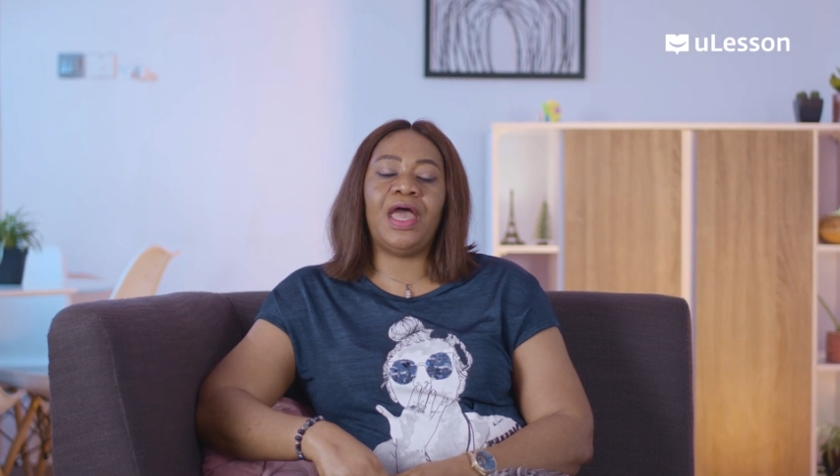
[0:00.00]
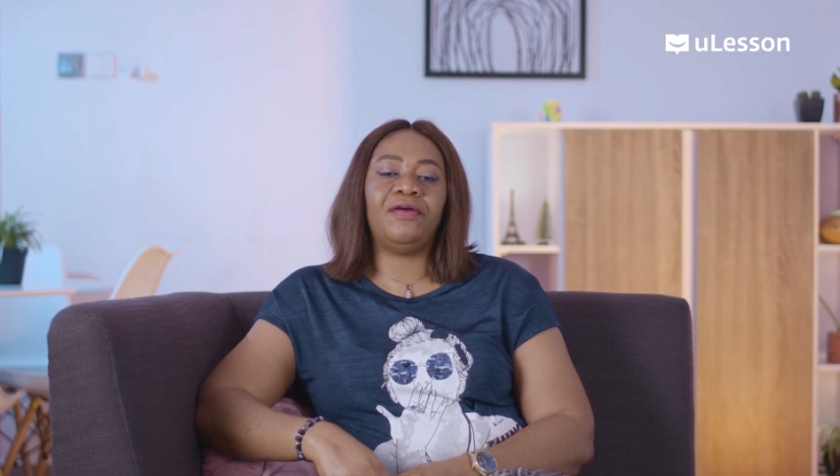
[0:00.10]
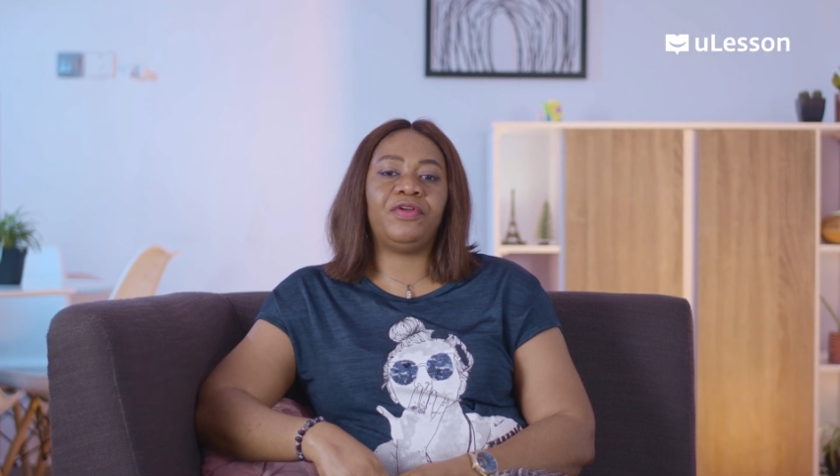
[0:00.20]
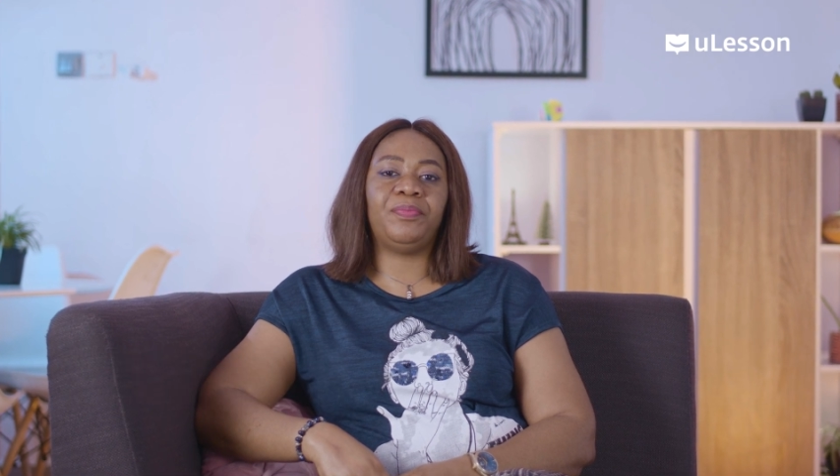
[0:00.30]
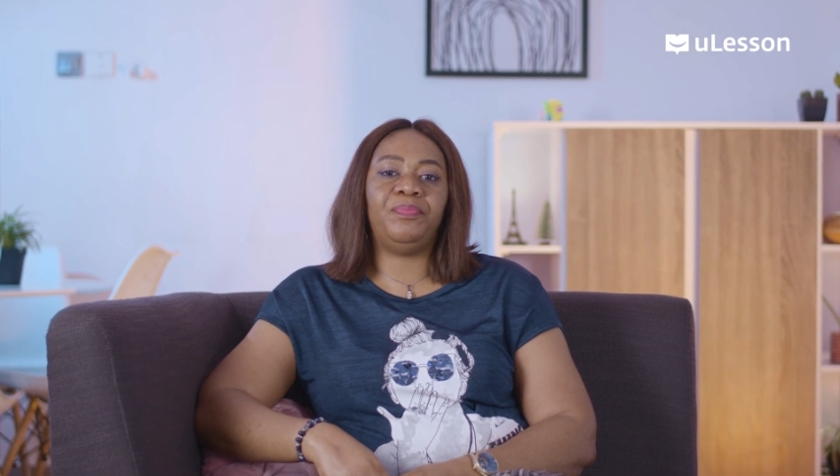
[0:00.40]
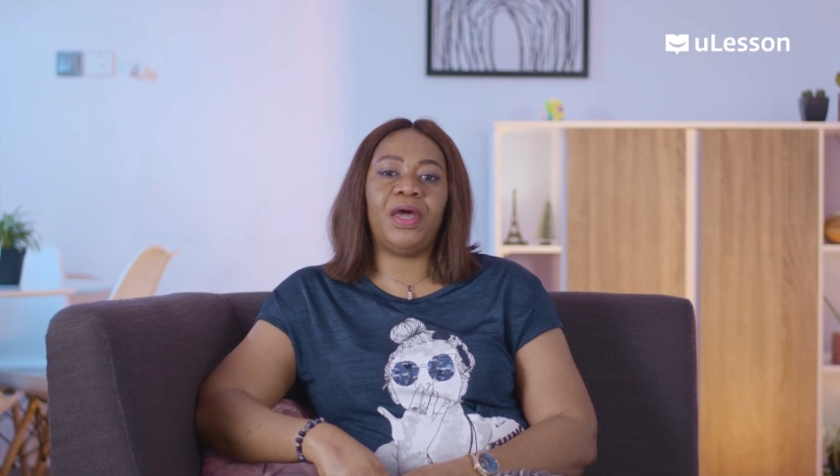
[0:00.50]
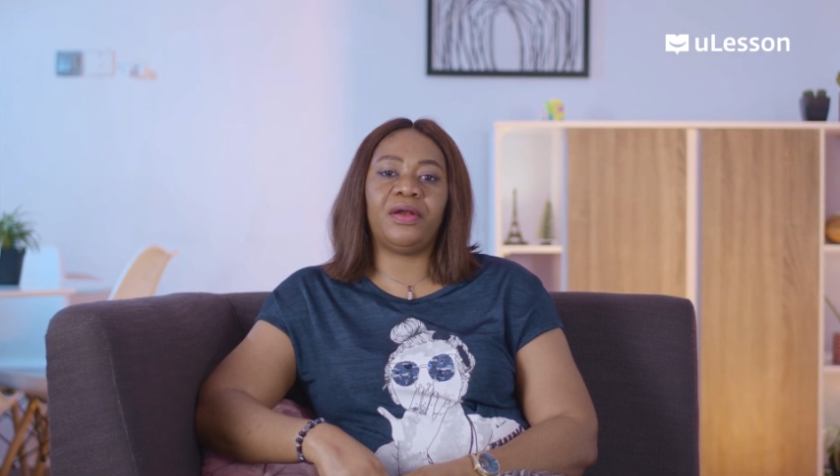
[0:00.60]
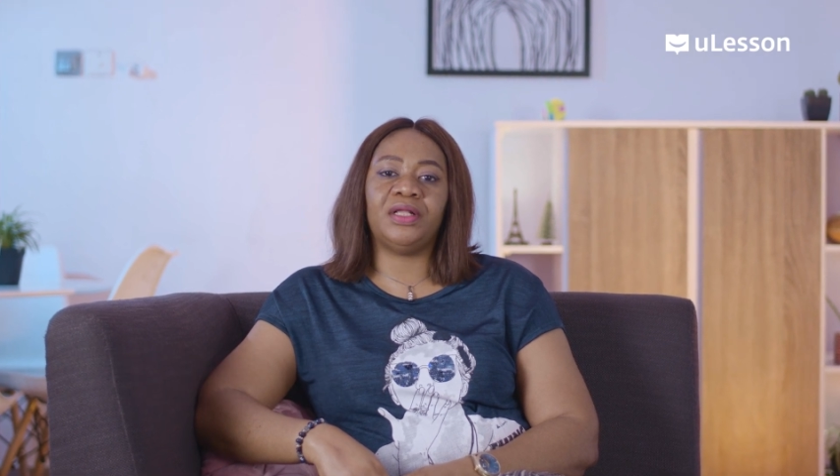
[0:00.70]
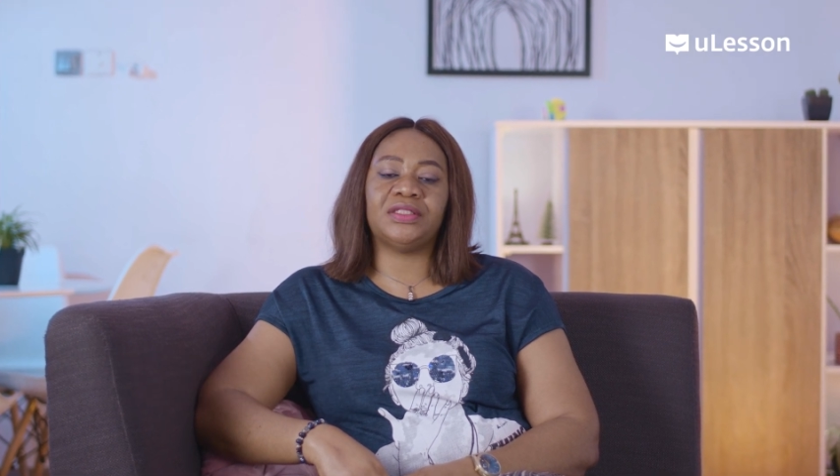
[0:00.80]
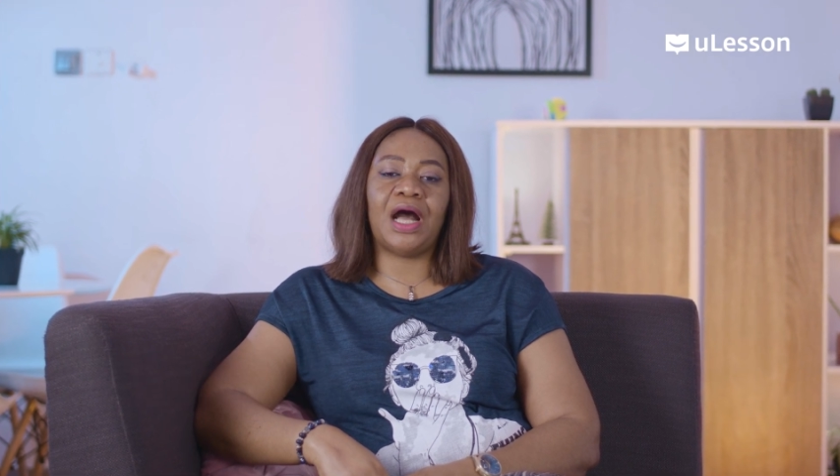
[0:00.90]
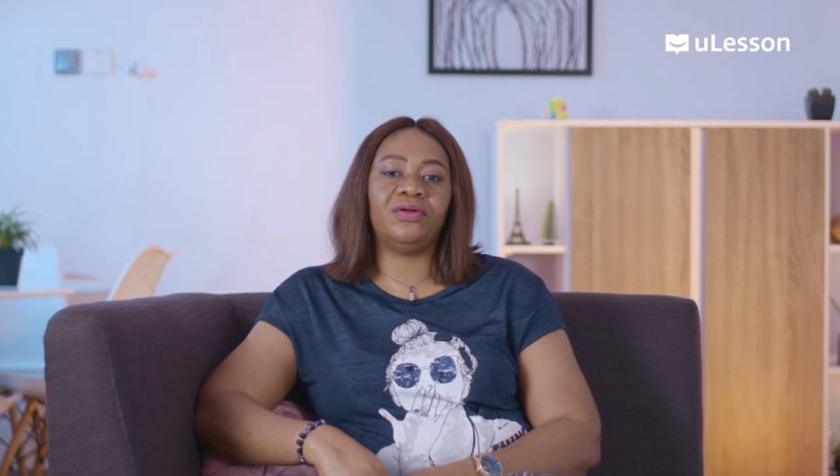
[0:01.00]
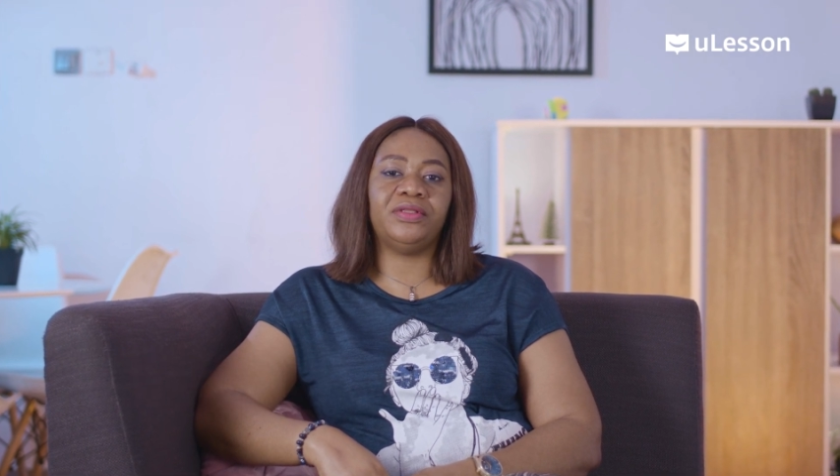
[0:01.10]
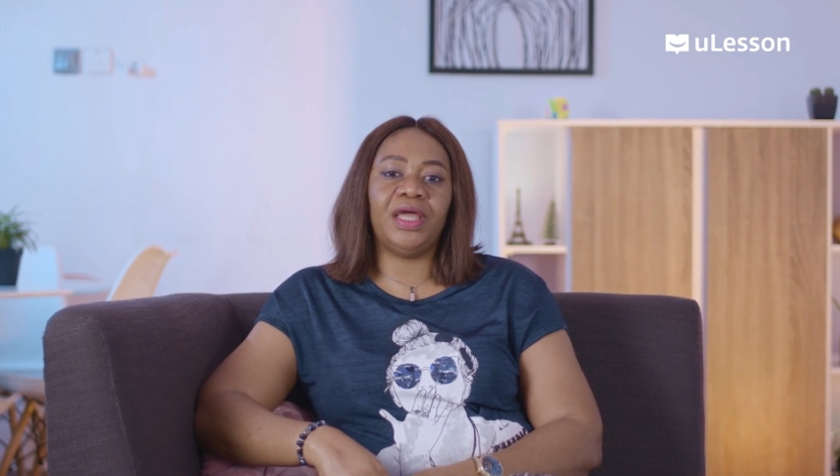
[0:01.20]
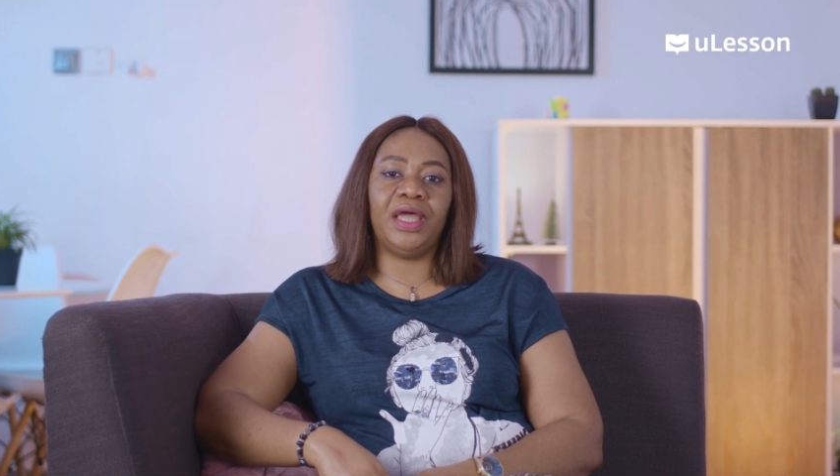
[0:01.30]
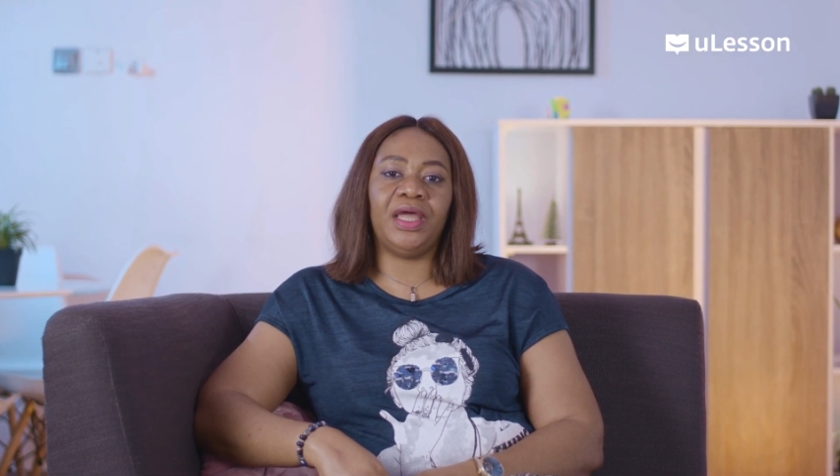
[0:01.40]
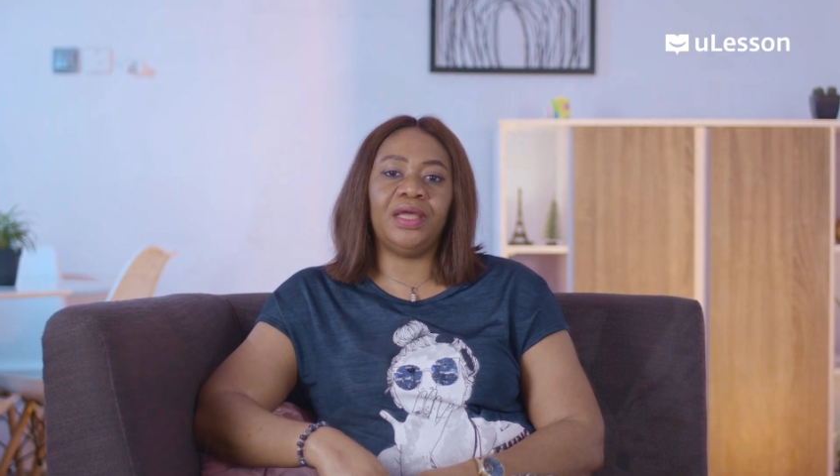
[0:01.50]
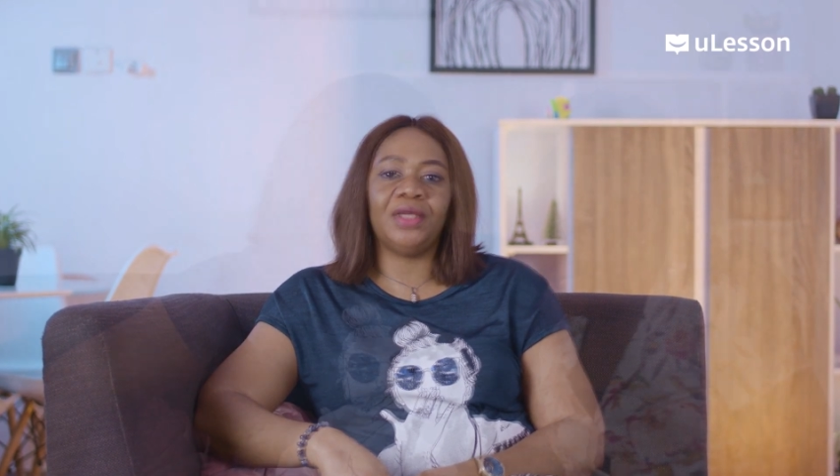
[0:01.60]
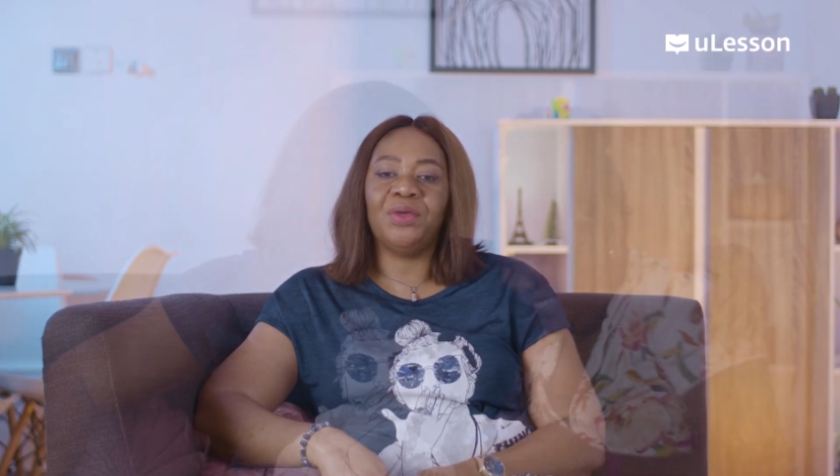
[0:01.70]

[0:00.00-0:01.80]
every parent out there